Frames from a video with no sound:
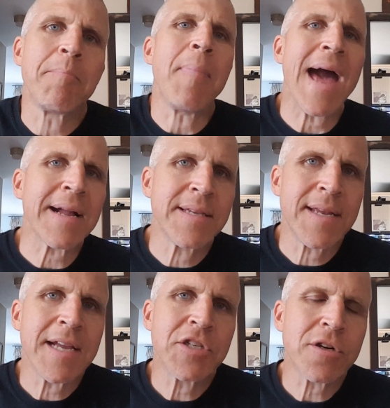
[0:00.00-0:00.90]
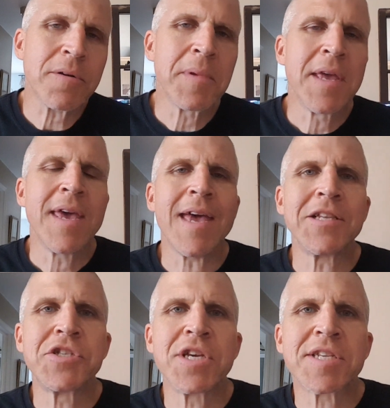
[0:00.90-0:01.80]
back to nature.
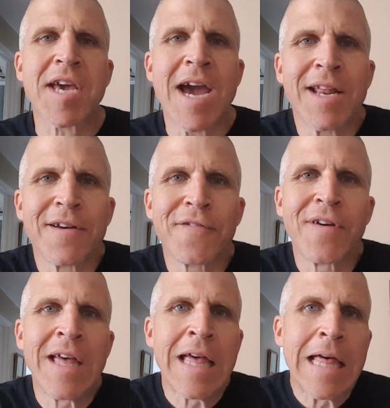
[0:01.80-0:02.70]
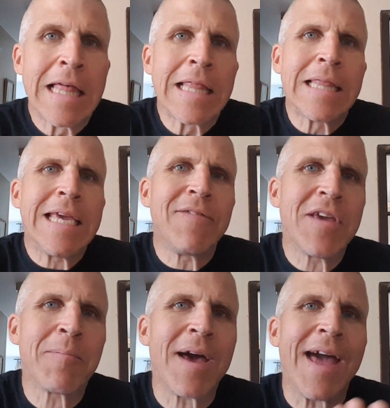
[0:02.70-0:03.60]
It's just kind of
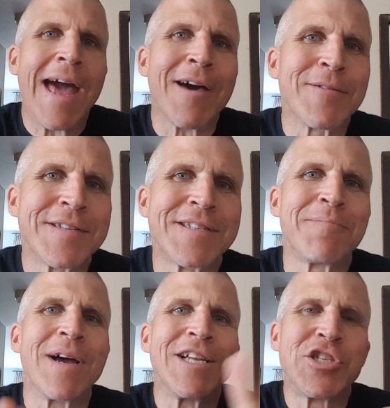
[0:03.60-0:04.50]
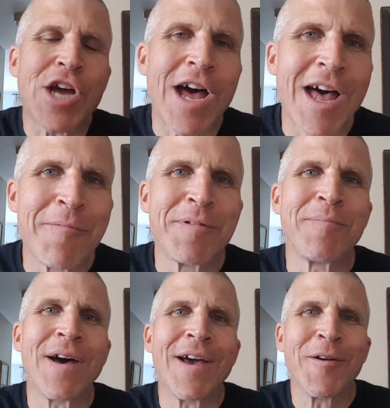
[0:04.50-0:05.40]
leaving my house and my job and
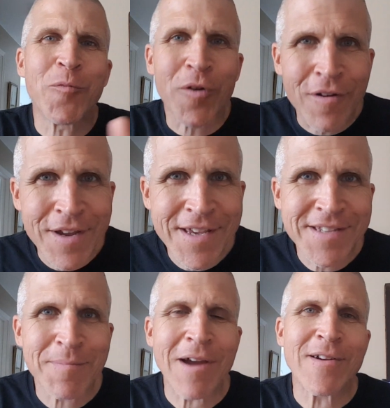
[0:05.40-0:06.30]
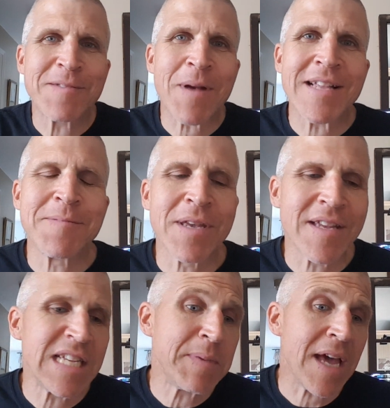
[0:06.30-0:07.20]
my worries and my
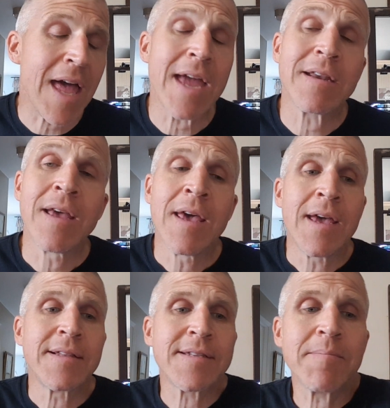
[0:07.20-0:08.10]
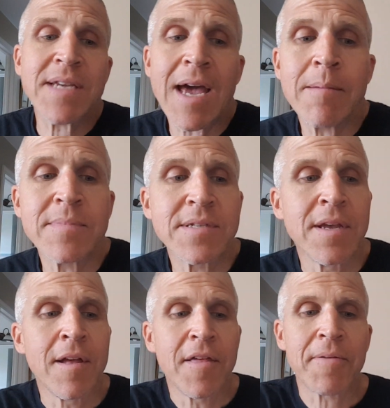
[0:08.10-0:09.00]
responsibilities behind. And sometimes
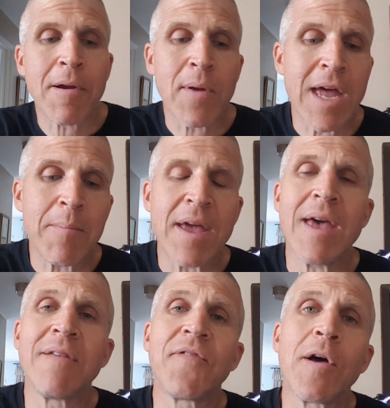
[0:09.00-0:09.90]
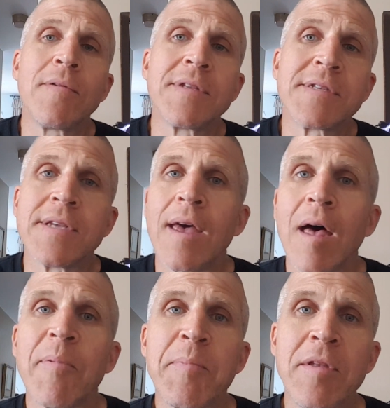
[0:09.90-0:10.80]
throwing on my headphones
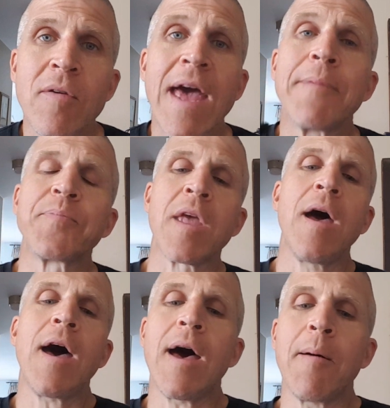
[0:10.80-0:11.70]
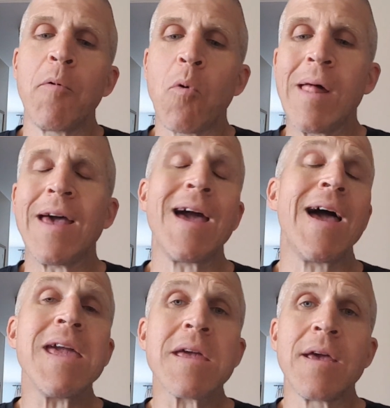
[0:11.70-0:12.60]
helps me do that. While I
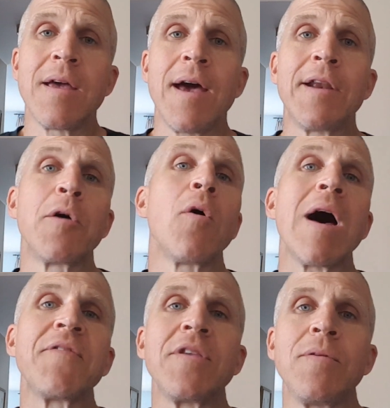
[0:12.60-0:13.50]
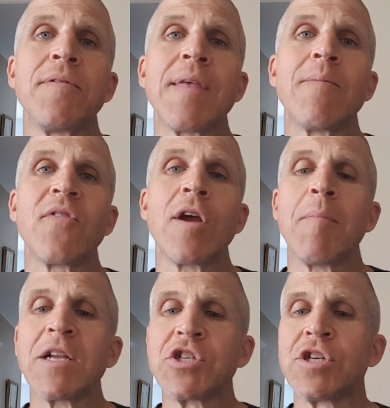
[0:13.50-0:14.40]
hike, I don't often use them very
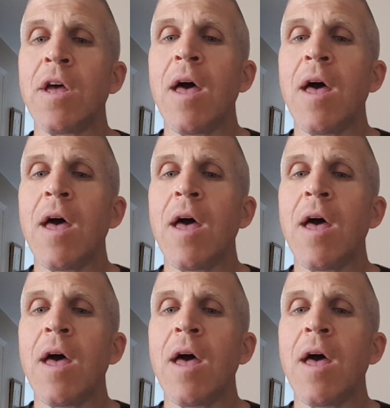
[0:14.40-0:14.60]
much,